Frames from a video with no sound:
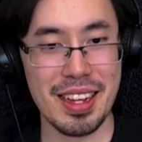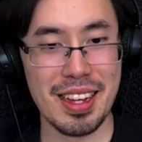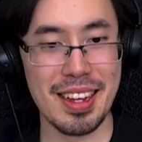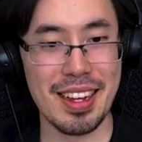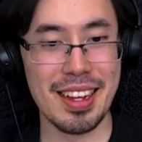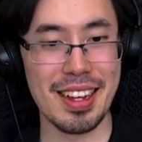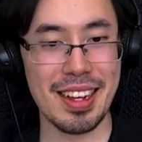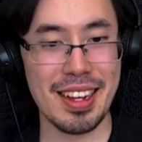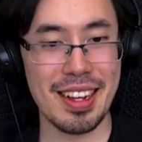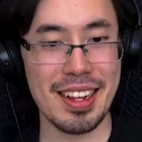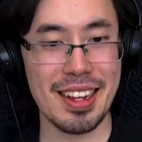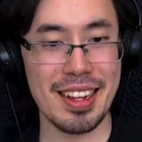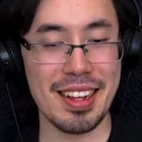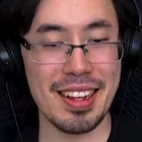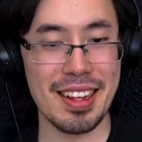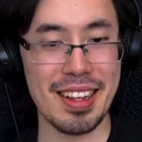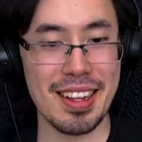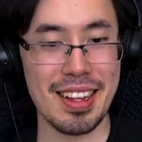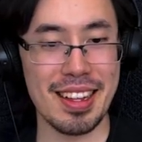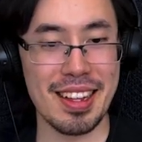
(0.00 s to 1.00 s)

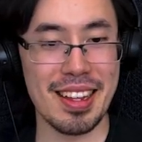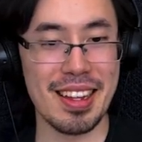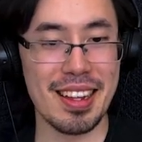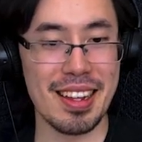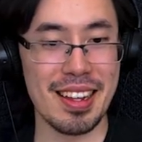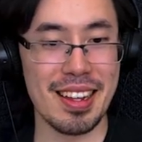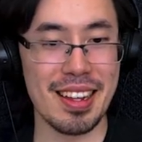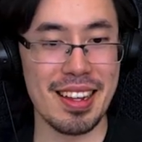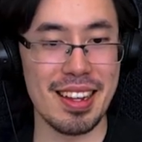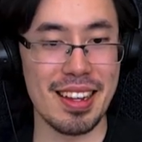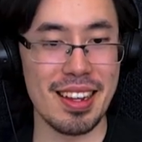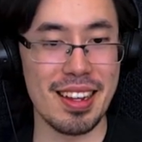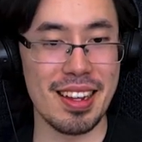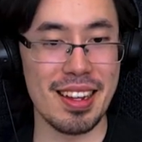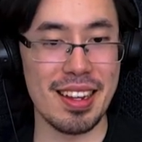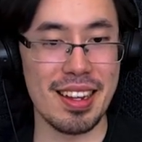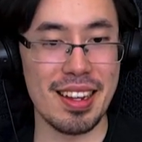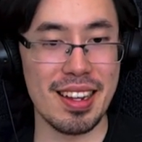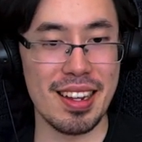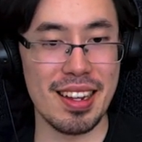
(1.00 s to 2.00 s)

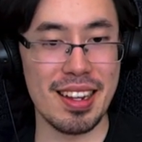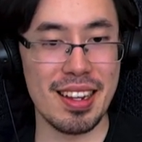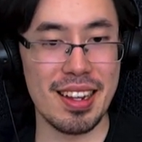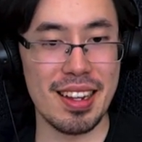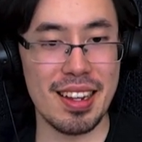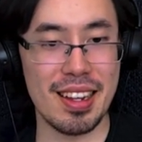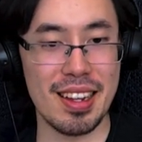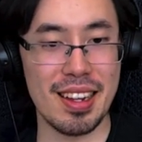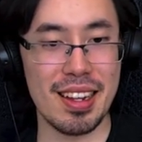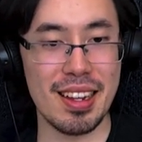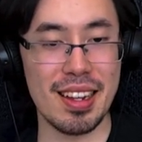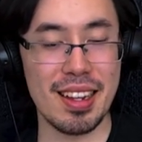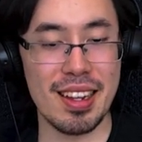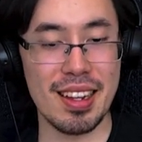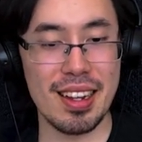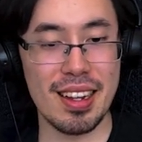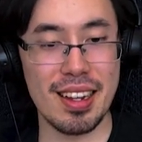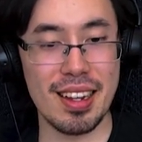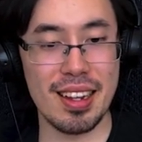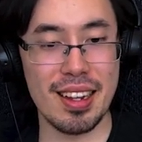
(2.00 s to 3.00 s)

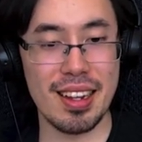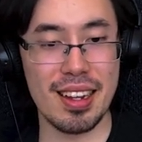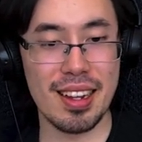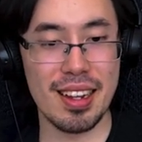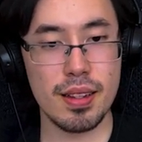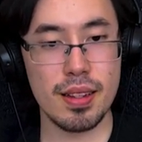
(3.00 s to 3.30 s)
[no speech]